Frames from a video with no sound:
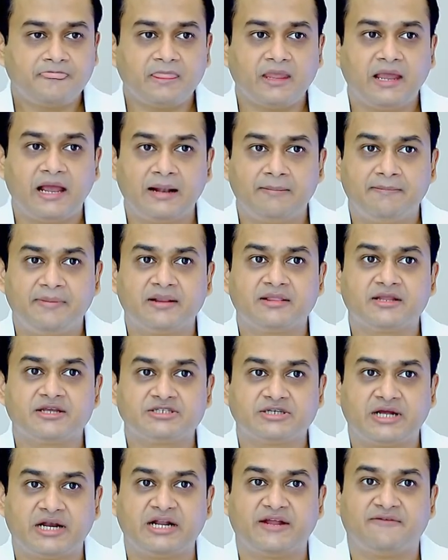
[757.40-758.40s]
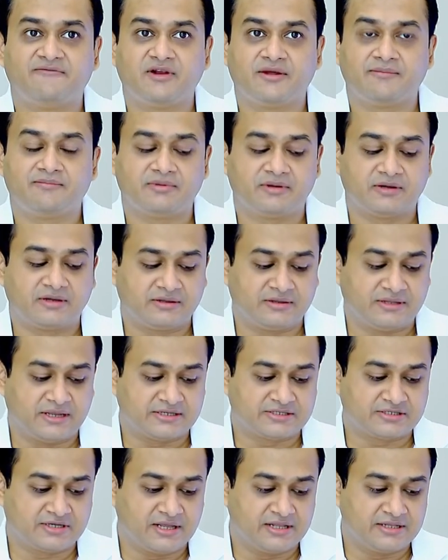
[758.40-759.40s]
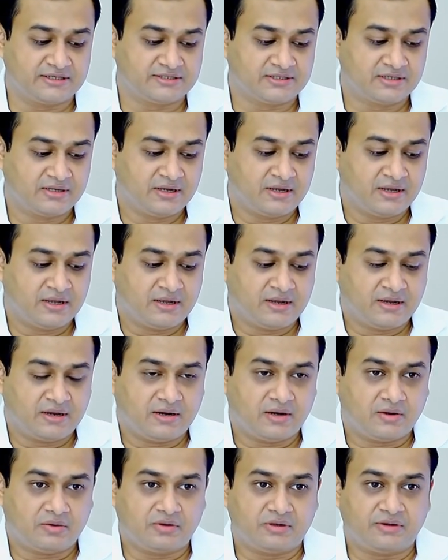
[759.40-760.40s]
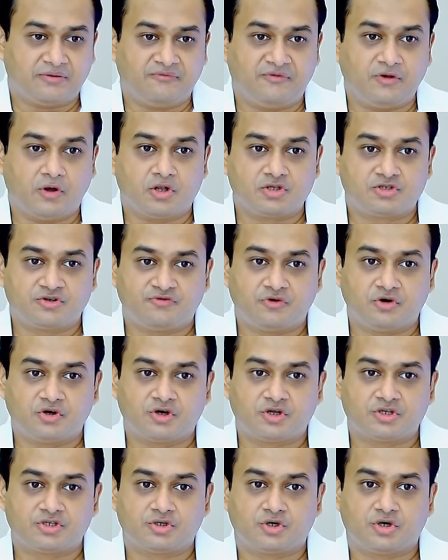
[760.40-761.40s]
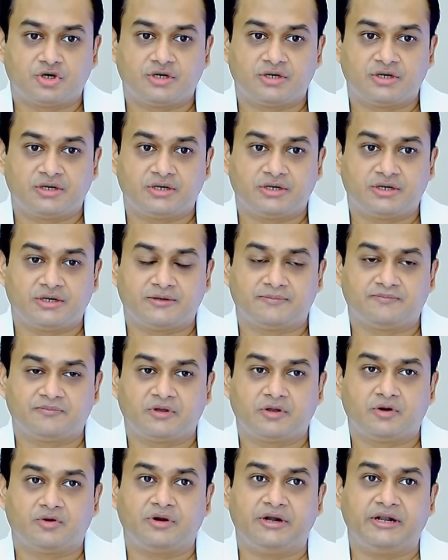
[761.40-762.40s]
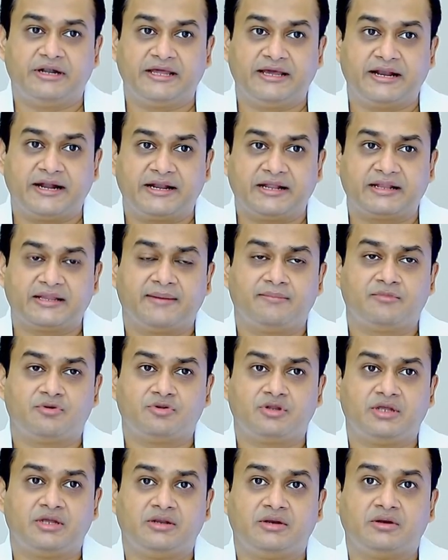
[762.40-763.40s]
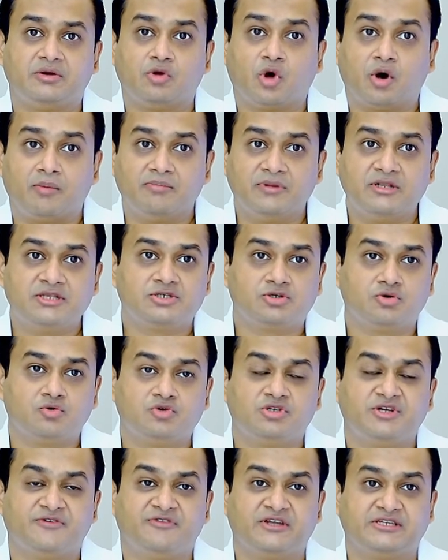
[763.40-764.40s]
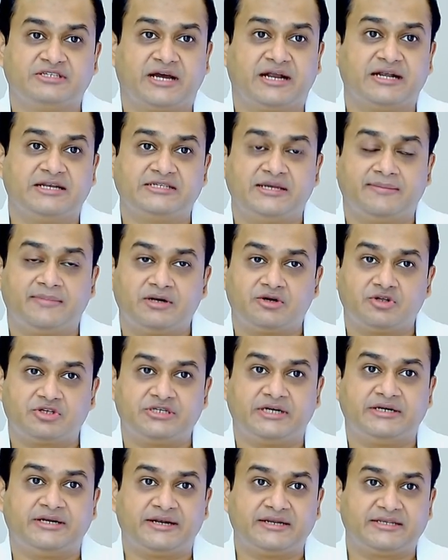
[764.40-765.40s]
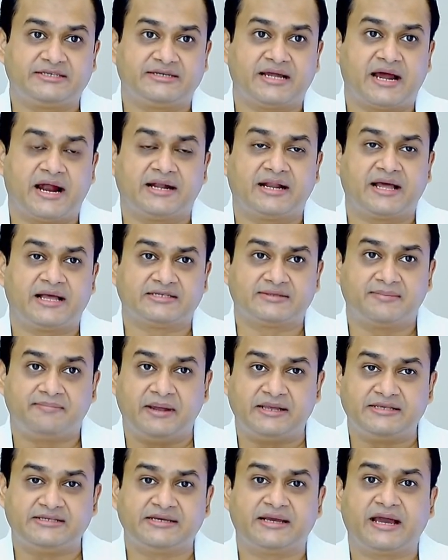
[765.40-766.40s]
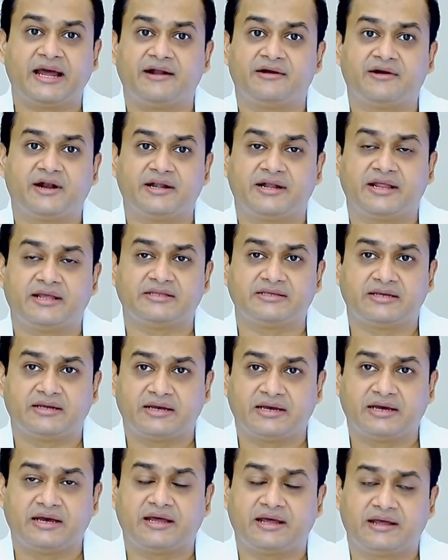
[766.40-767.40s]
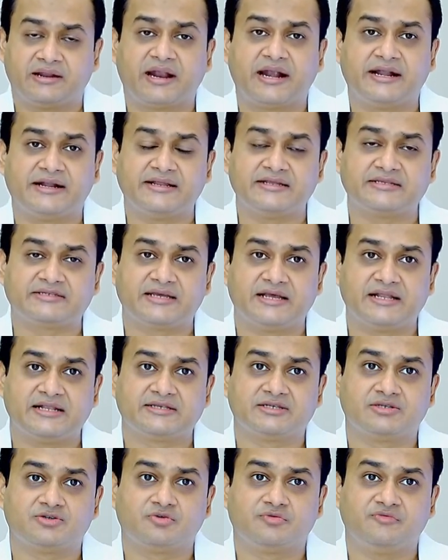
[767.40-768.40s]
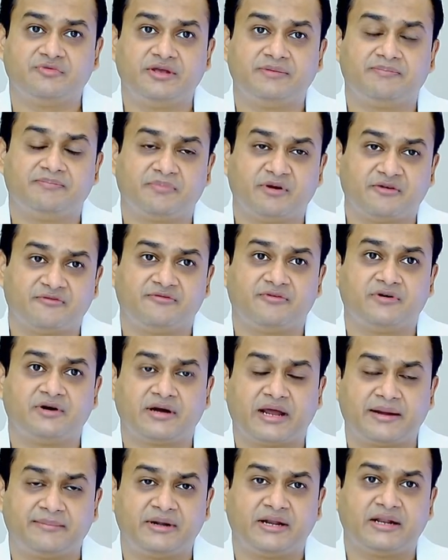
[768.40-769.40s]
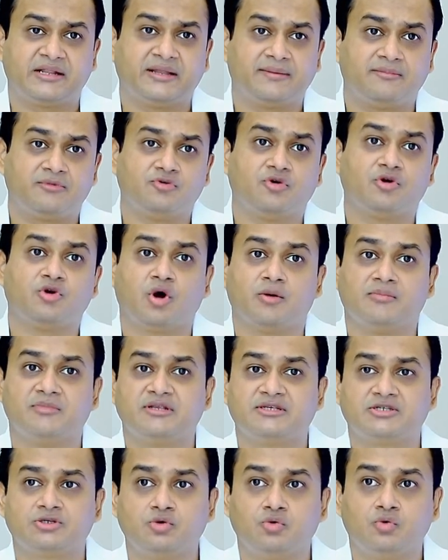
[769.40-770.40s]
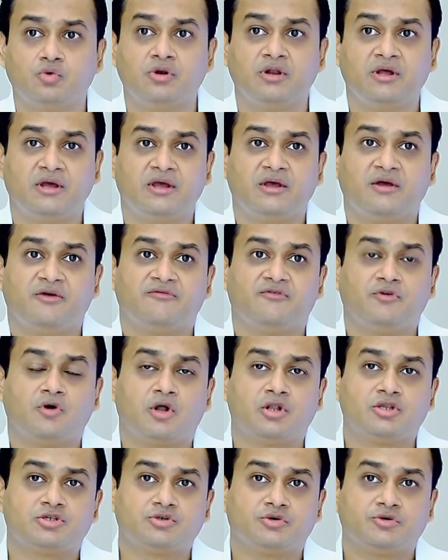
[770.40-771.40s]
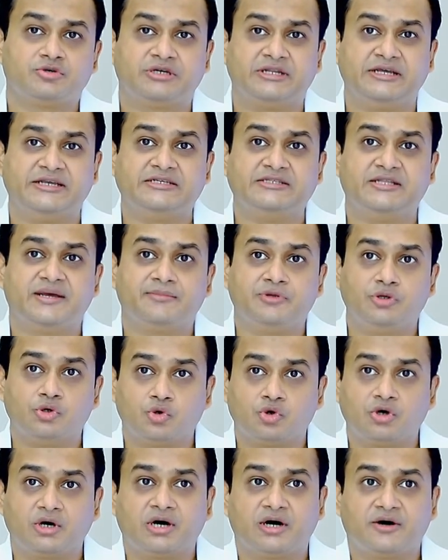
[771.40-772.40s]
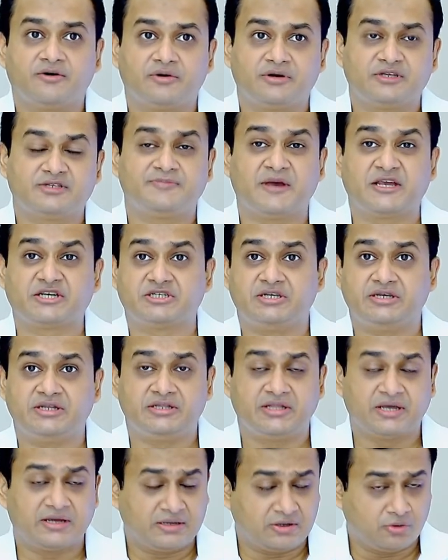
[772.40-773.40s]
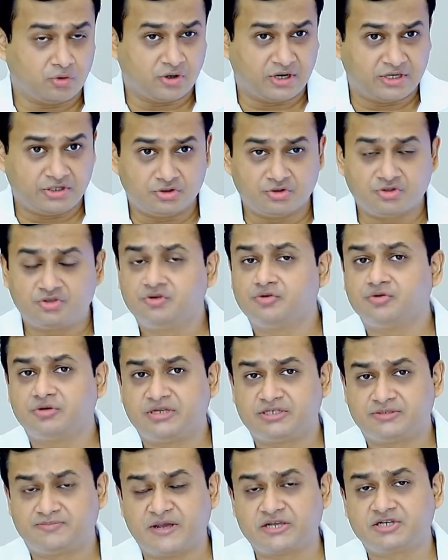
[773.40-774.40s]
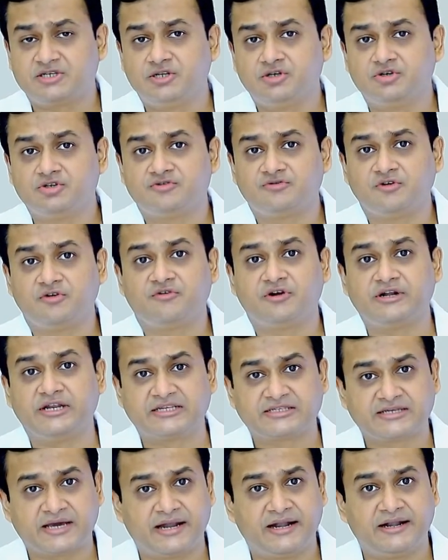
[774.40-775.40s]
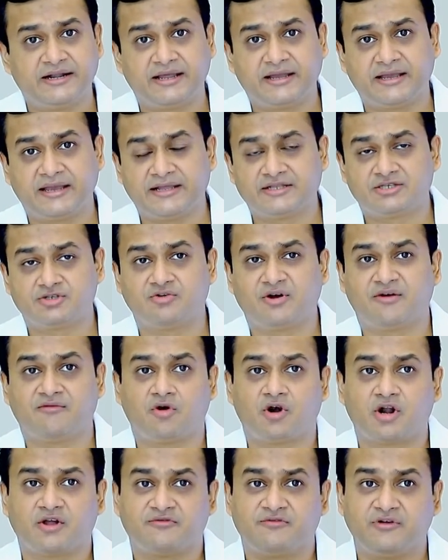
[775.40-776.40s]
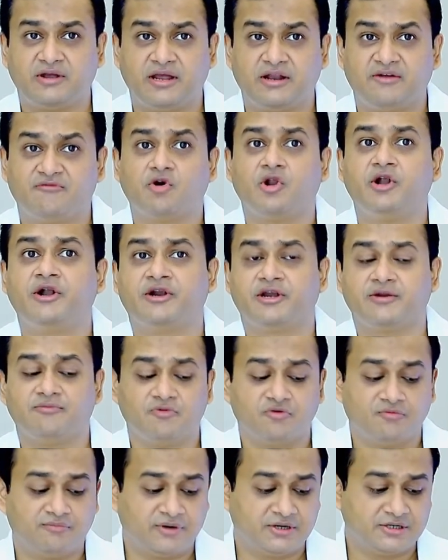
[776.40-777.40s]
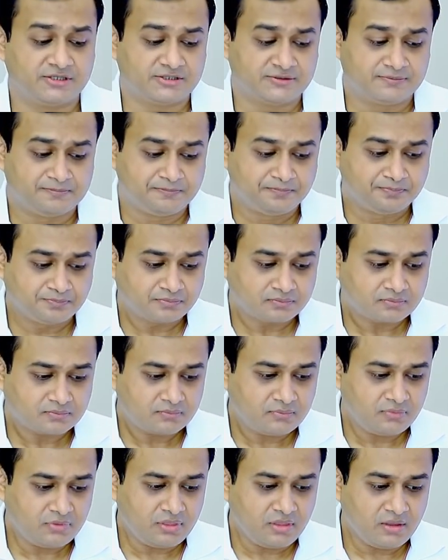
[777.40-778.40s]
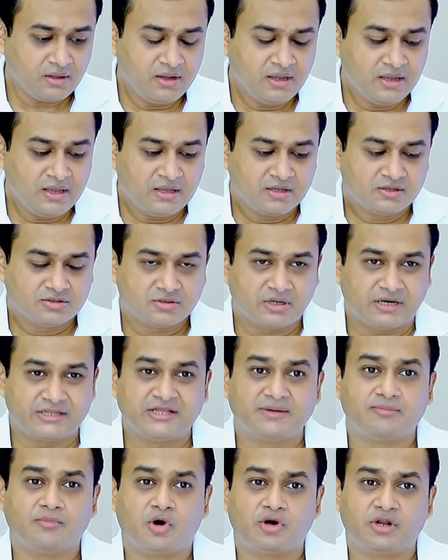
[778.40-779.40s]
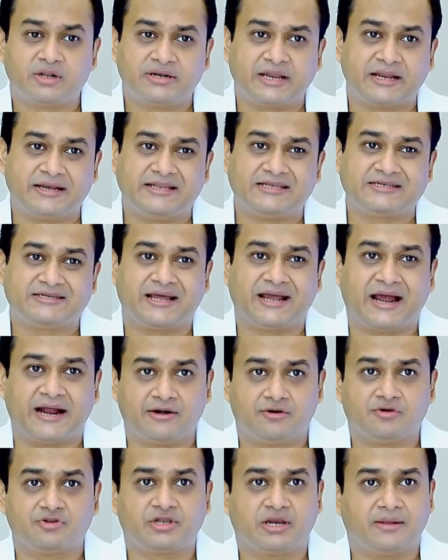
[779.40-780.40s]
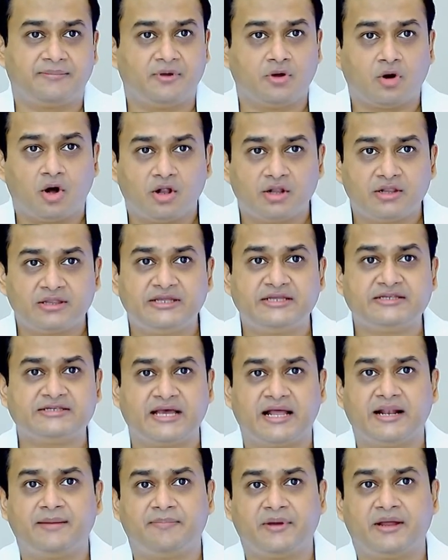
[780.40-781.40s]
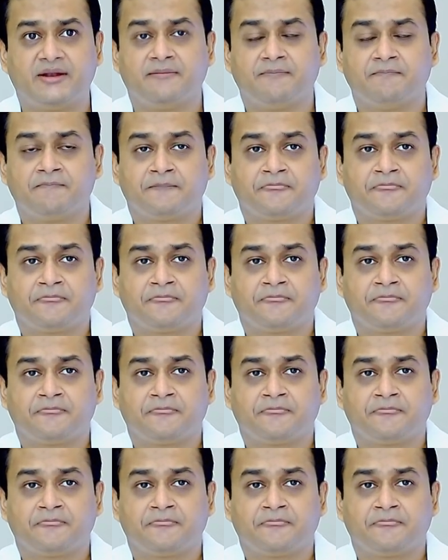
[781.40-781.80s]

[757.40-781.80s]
helping the child develop their skills. Now we also focus on integrating them to the normal schools. If the child is able to sit and stand, has a basic handwriting writing skills, so we prefer admitting them to a normal school. We also teach them yoga, especially the yoga especially useful for dyskinetic kids who have a lot of involuntary movements. So other modern techniques like hydrotherapy, all these help in